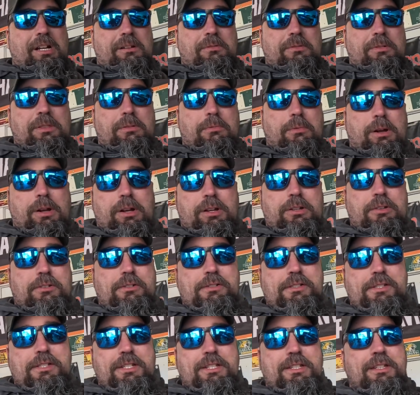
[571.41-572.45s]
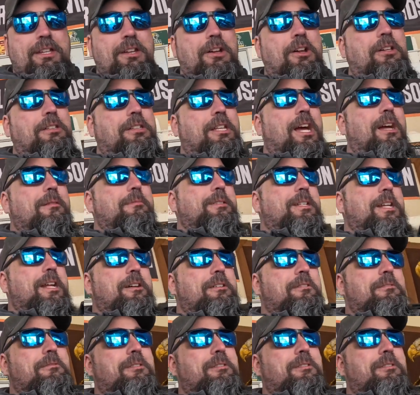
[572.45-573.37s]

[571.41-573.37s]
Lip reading: with wearing those at all times now